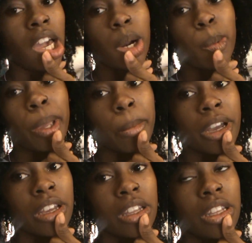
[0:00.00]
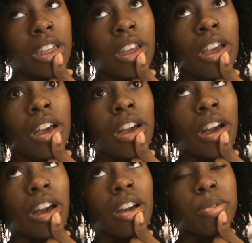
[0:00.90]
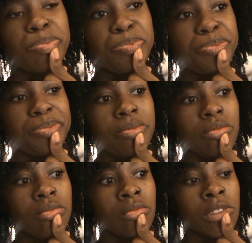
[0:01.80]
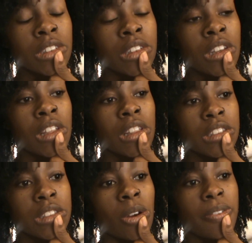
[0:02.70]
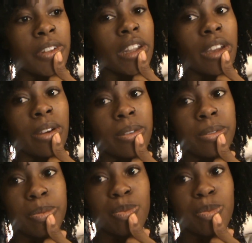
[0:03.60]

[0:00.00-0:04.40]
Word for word: gonna wipe my um, sofa down.